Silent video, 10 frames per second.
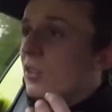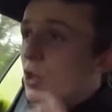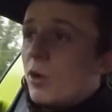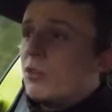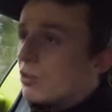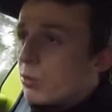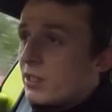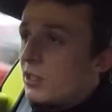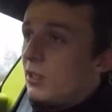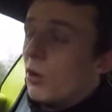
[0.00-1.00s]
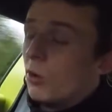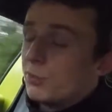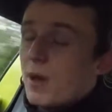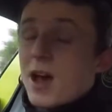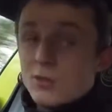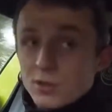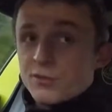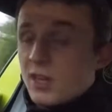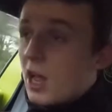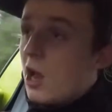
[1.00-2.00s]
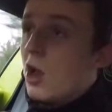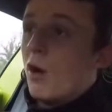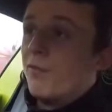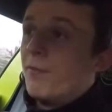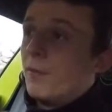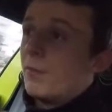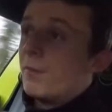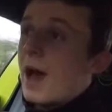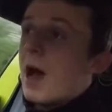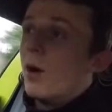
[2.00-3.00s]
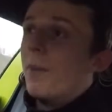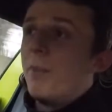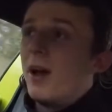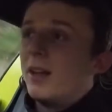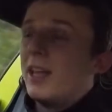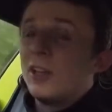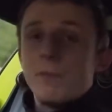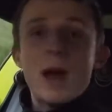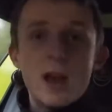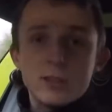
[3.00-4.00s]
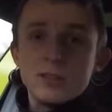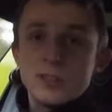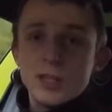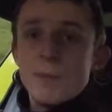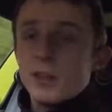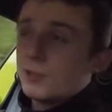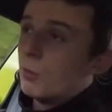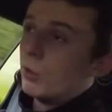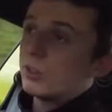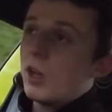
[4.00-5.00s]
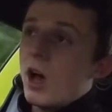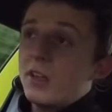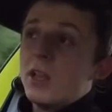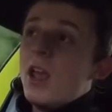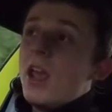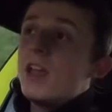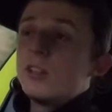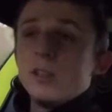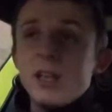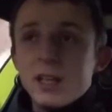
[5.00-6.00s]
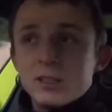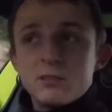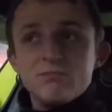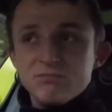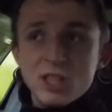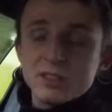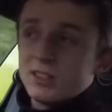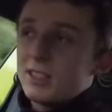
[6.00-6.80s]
220 horsepower is obviously a lot of power, but in comparison to some other sports cars, it doesn't